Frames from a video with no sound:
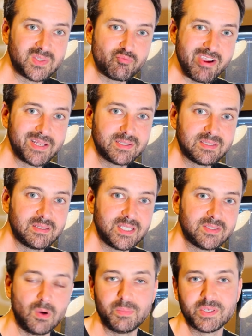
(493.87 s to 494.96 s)
the springs
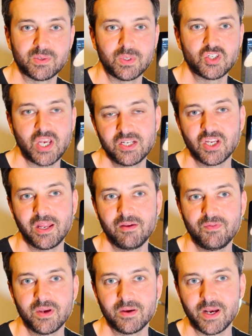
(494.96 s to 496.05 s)
is not because I want to change any of
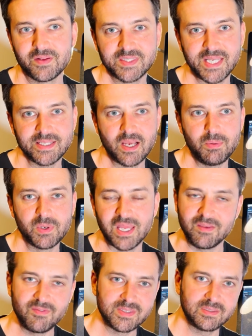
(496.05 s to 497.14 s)
the kind of setup or get
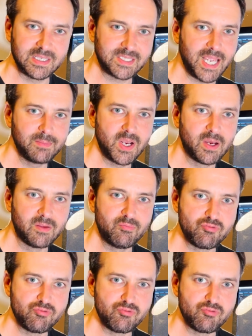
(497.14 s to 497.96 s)
the same kind of